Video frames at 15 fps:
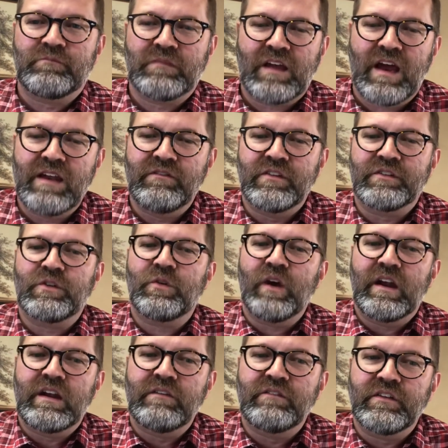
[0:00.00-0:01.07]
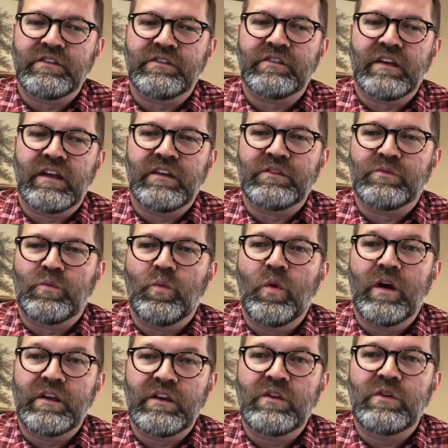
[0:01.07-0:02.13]
kind of as creative as
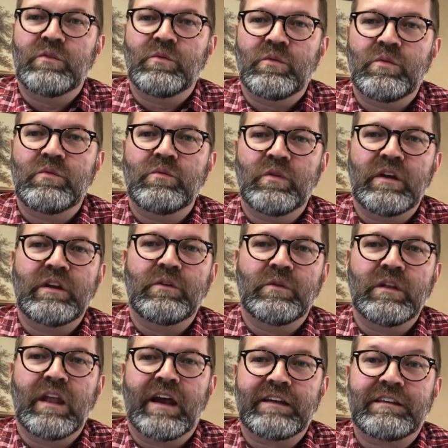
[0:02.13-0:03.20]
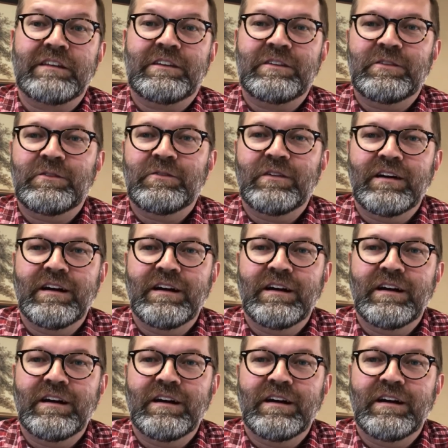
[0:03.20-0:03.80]
what you would like to do